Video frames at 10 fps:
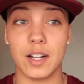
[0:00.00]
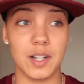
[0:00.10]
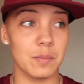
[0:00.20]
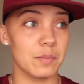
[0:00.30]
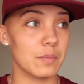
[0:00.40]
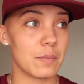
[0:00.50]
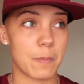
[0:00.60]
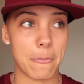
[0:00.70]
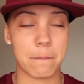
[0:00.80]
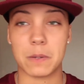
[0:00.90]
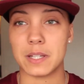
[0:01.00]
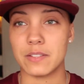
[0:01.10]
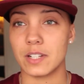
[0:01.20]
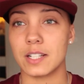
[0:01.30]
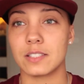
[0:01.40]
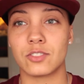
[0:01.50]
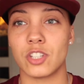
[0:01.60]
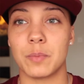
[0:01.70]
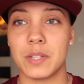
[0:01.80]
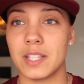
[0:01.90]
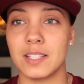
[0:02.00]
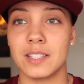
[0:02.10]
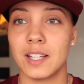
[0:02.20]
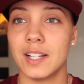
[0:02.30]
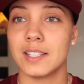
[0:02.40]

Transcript: but even like GP,